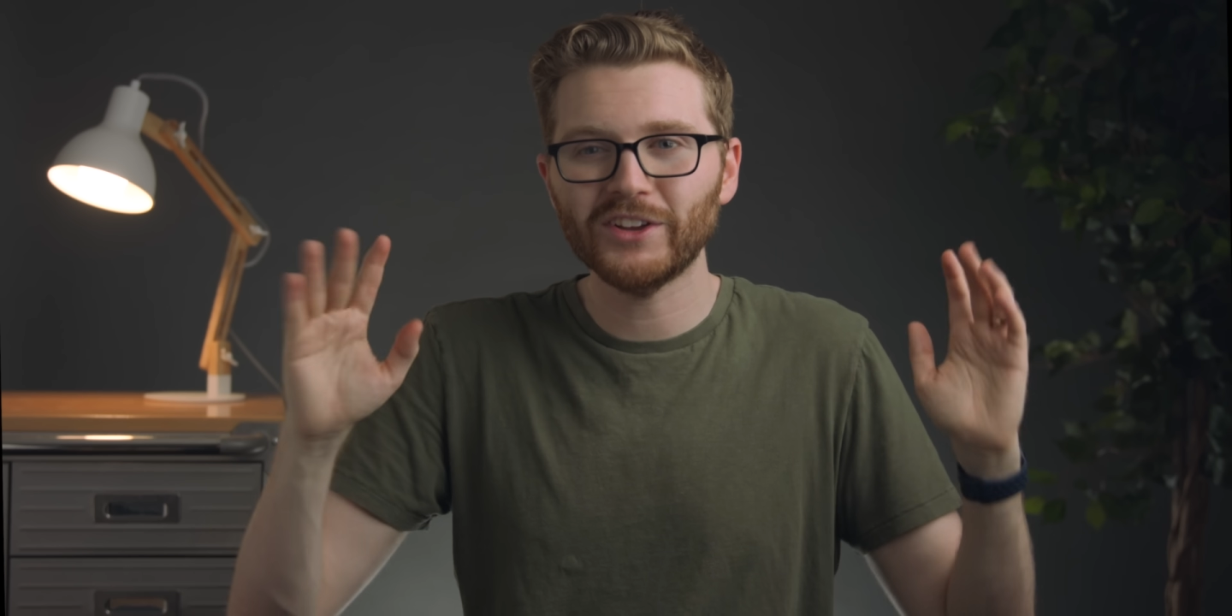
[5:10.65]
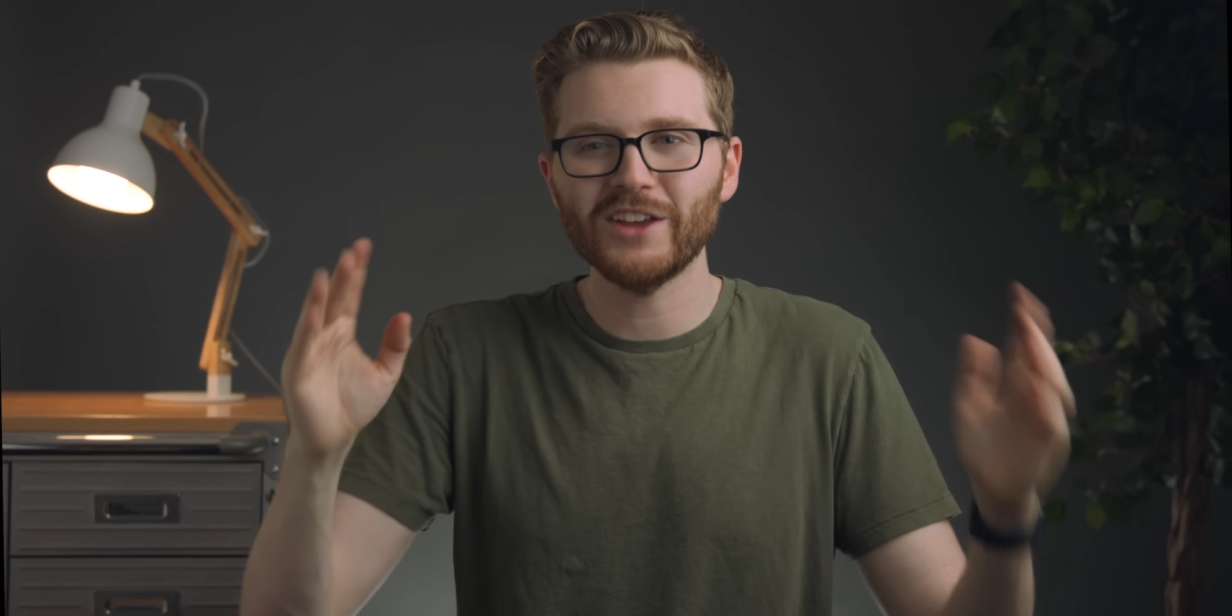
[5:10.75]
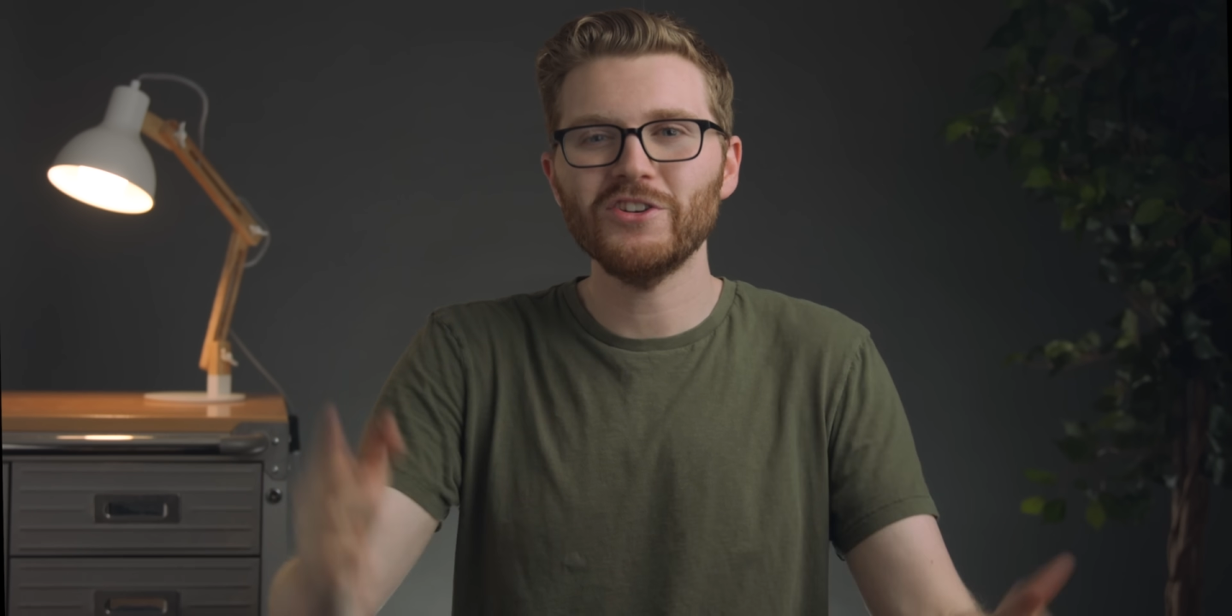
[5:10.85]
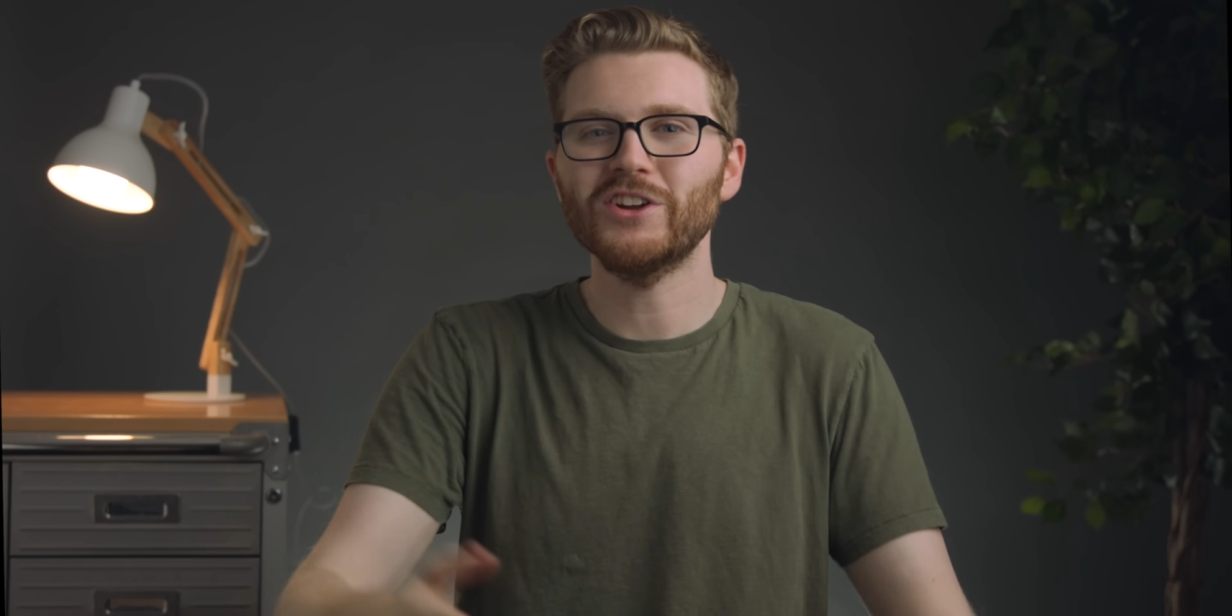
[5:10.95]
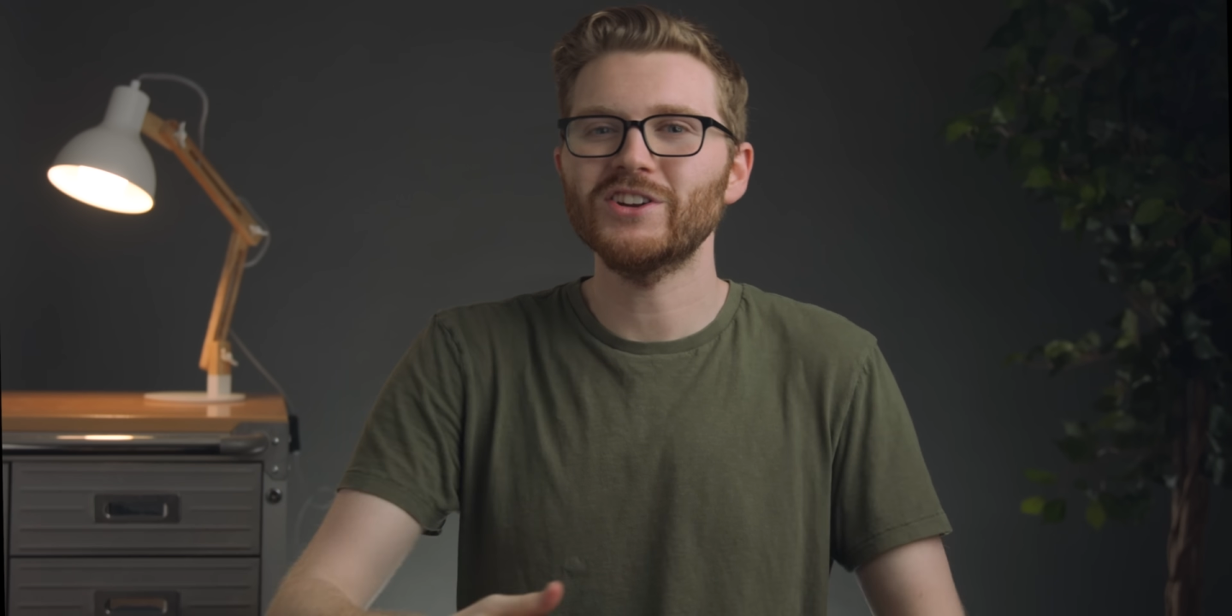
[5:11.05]

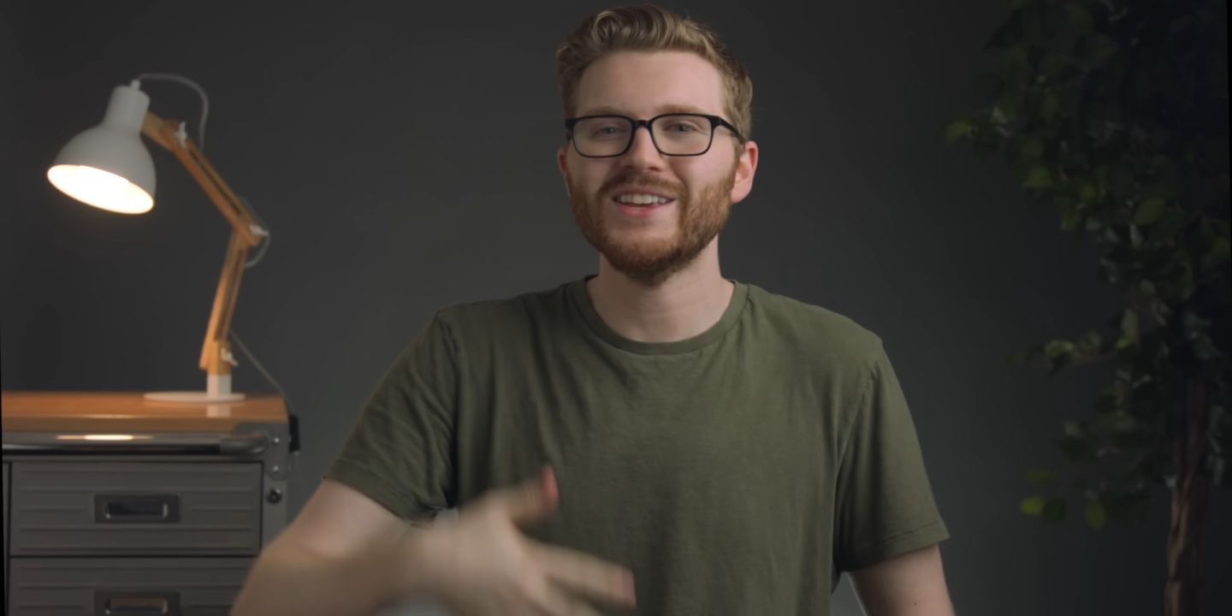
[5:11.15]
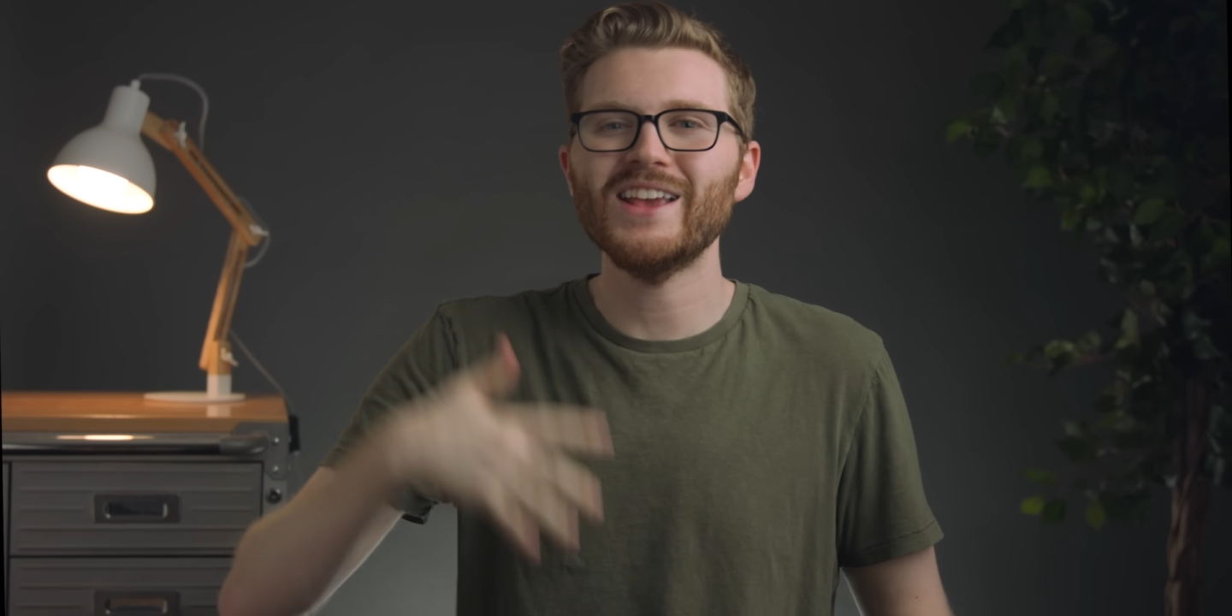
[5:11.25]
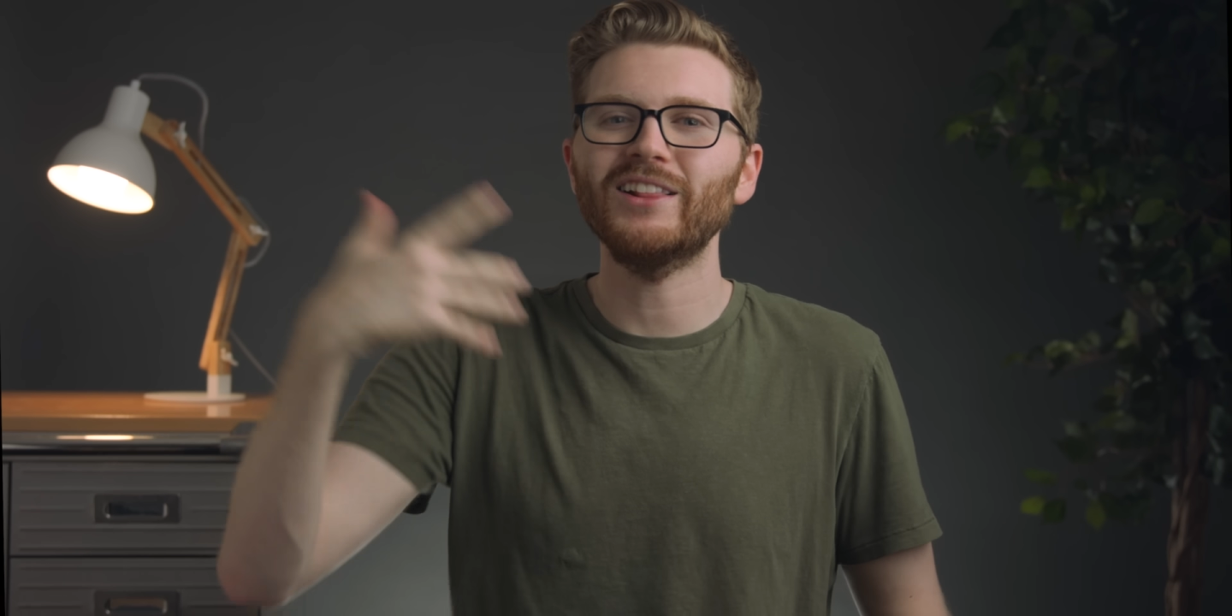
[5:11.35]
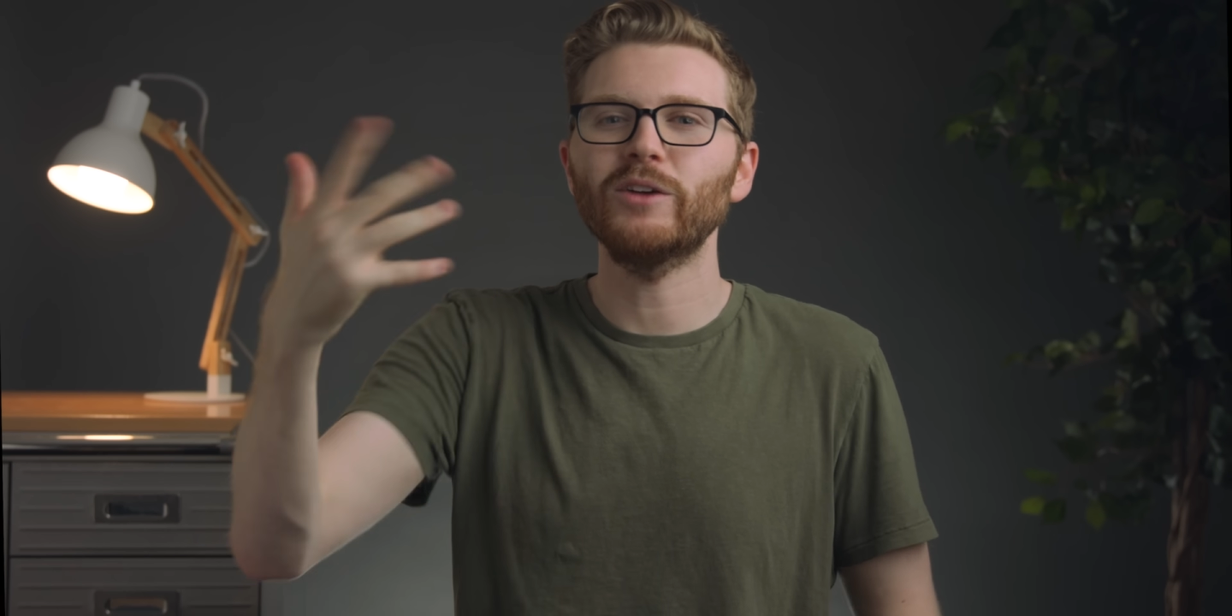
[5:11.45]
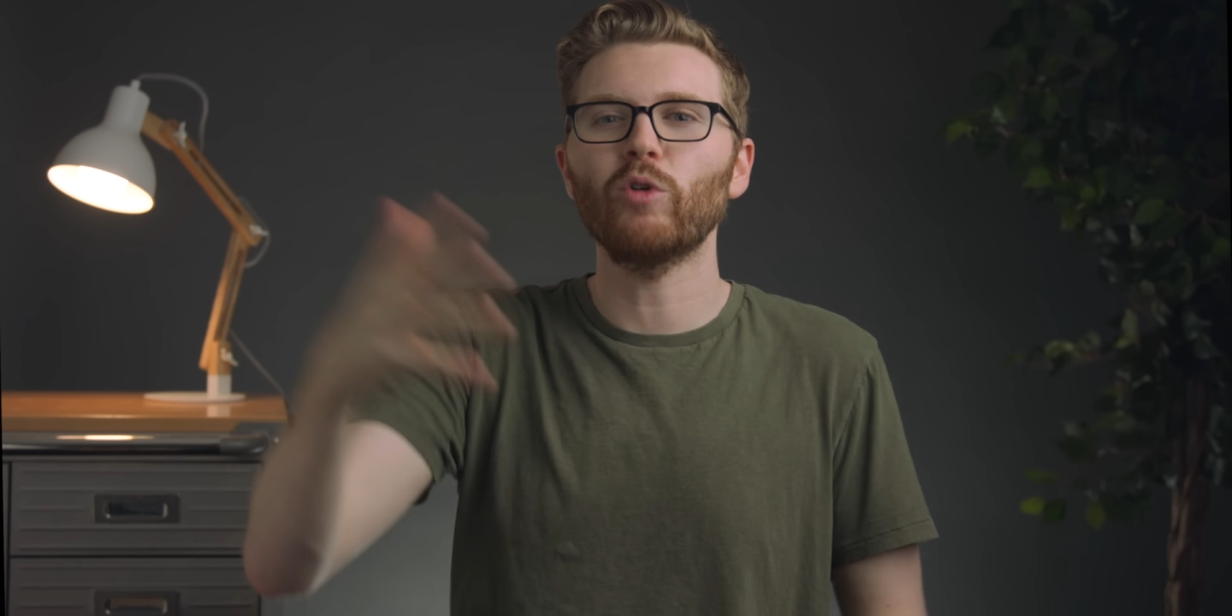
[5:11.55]
because you can just easily